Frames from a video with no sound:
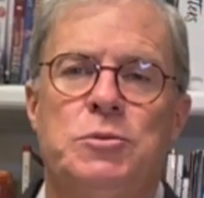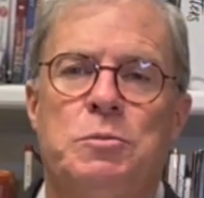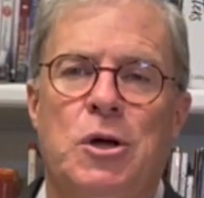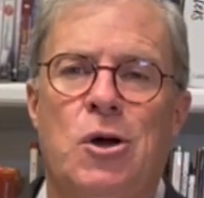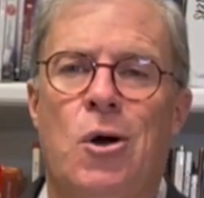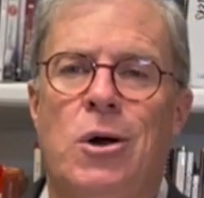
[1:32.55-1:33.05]

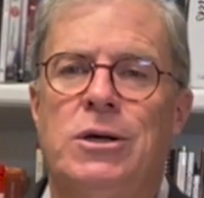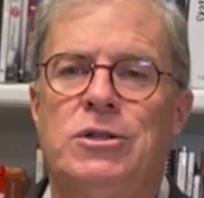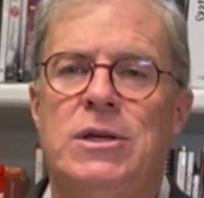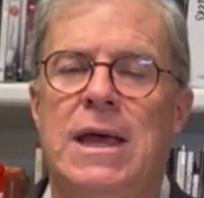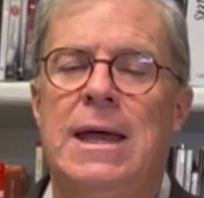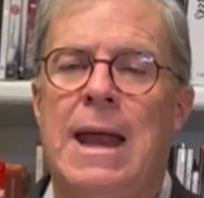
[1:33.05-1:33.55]

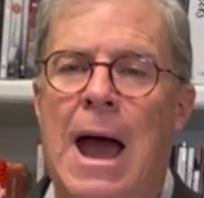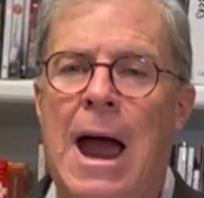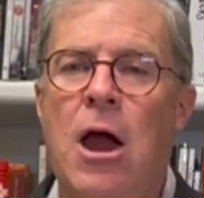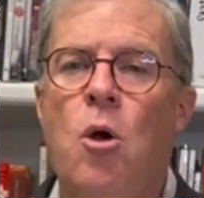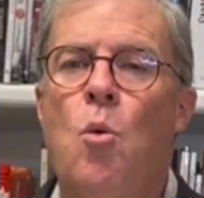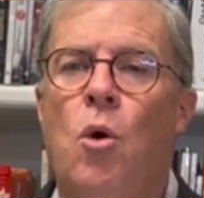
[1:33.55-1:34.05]
because in
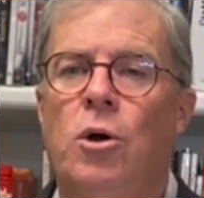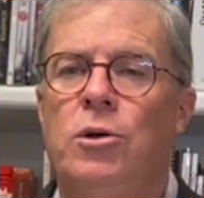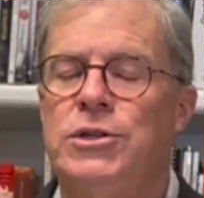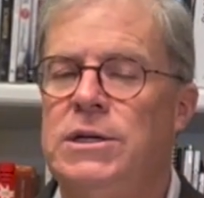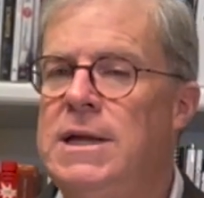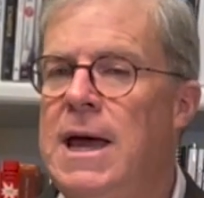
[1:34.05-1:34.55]
our world
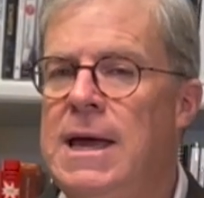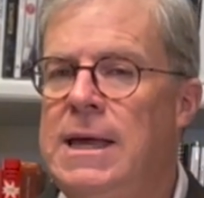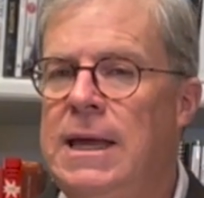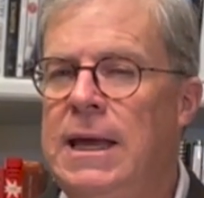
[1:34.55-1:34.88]
today,